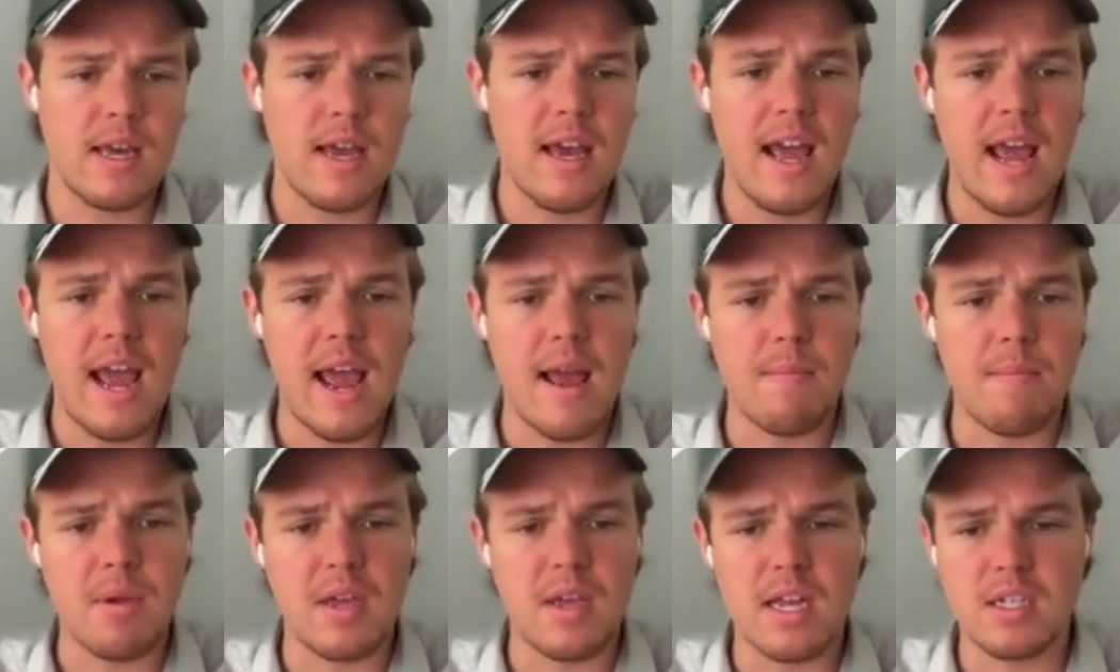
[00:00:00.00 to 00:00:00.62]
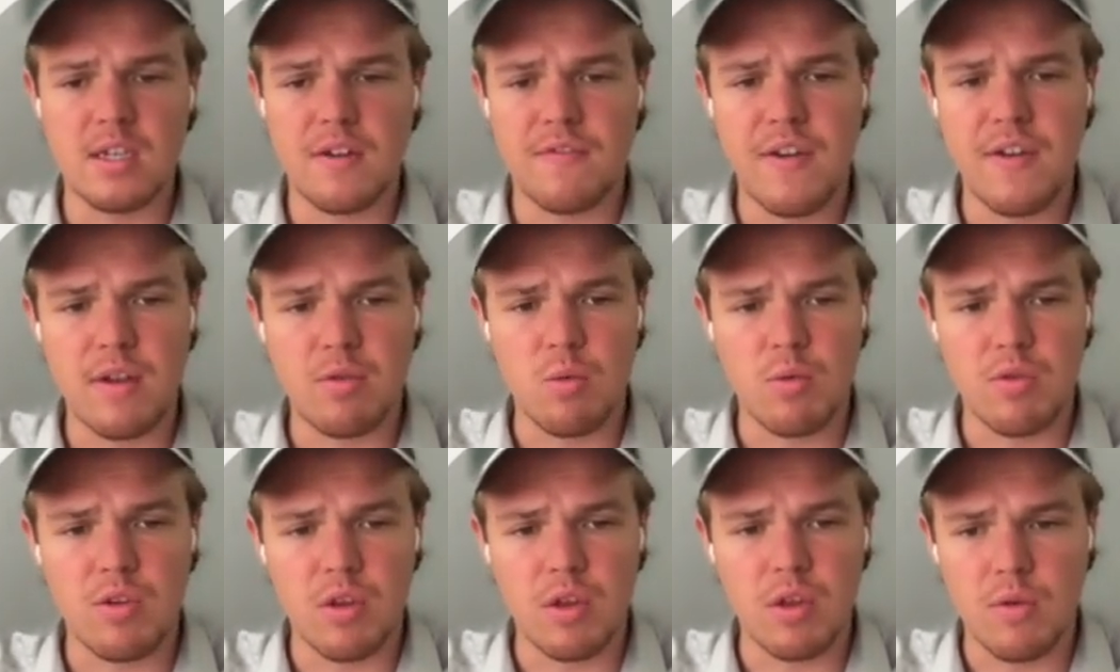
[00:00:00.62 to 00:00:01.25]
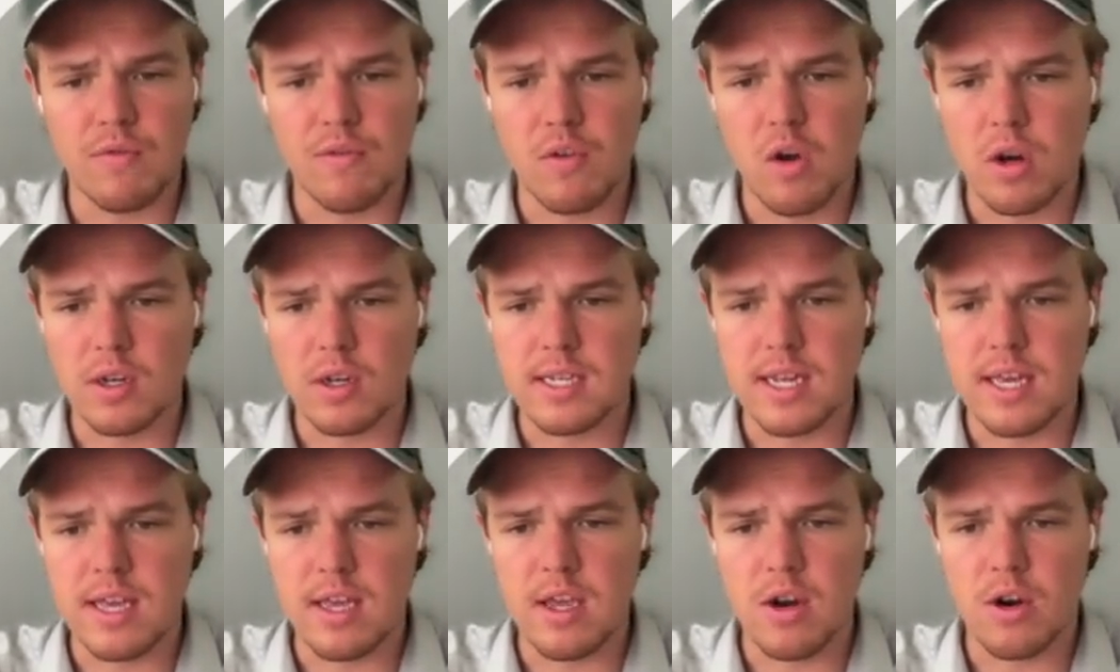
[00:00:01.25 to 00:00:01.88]
And because of the fact we're dealing with
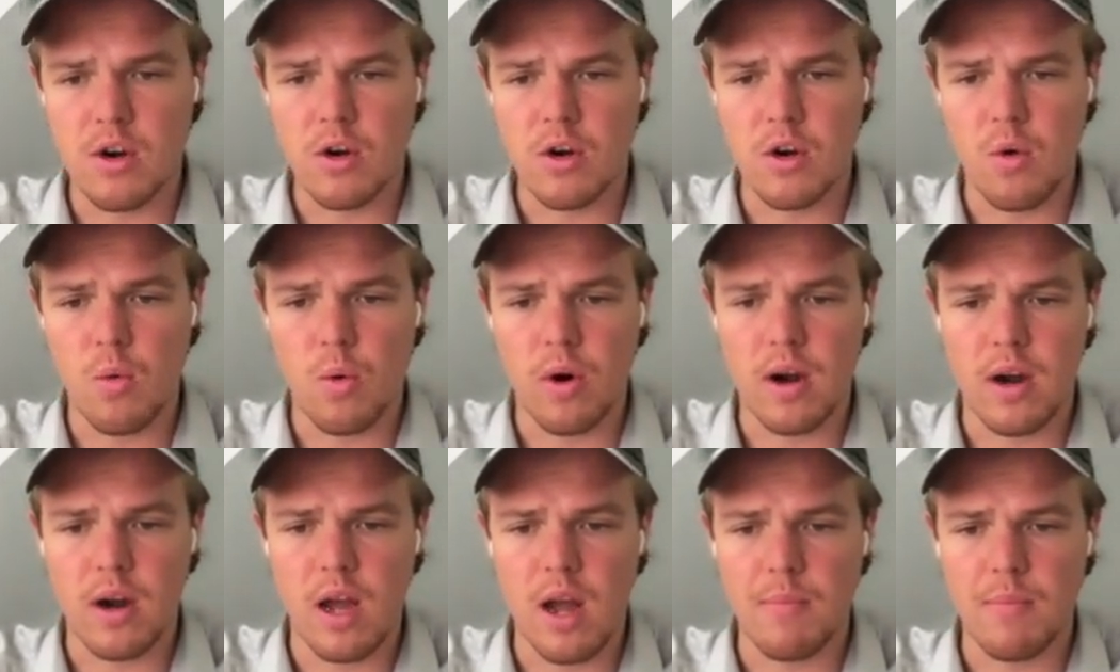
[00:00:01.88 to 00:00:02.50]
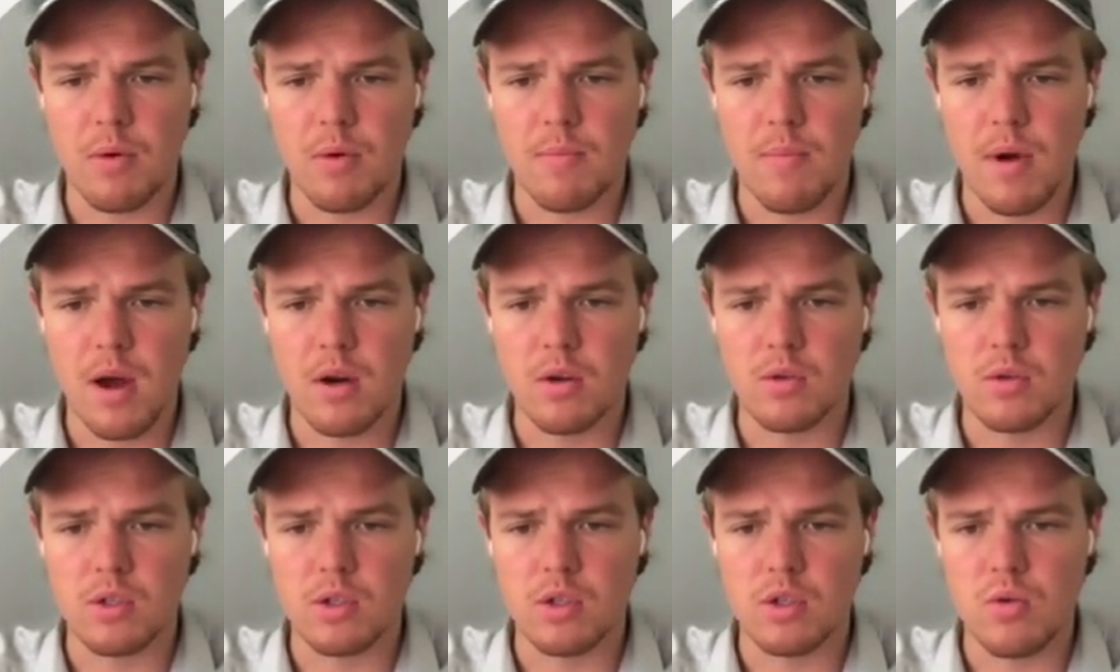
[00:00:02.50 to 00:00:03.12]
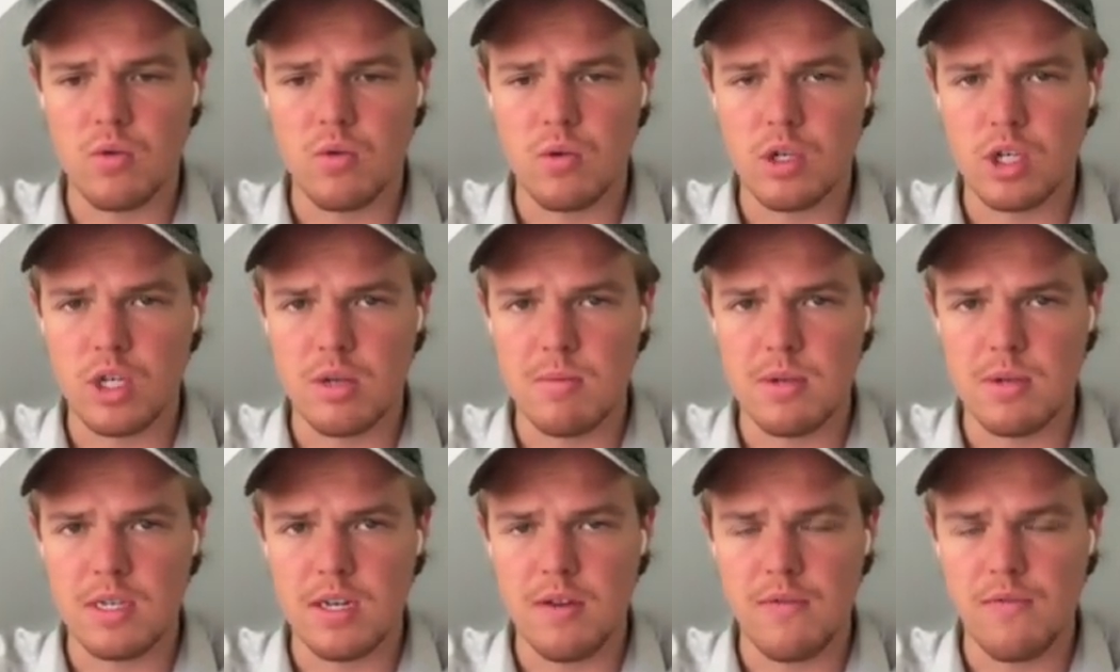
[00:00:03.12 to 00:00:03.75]
content here, we're gonna up our models to G
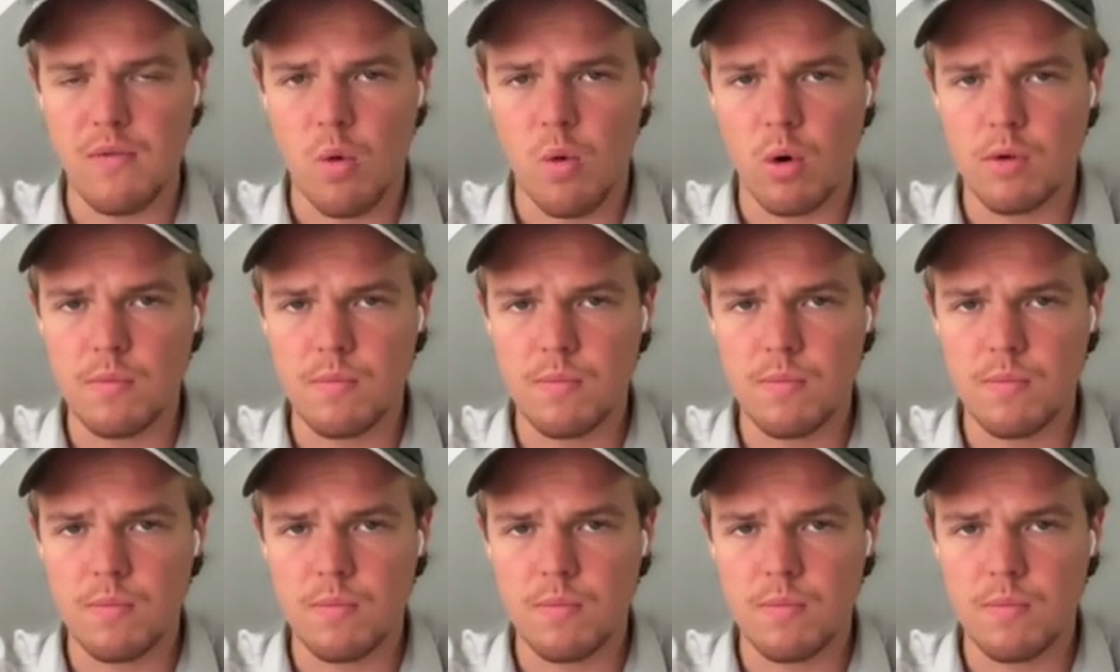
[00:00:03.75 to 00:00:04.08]
P T four.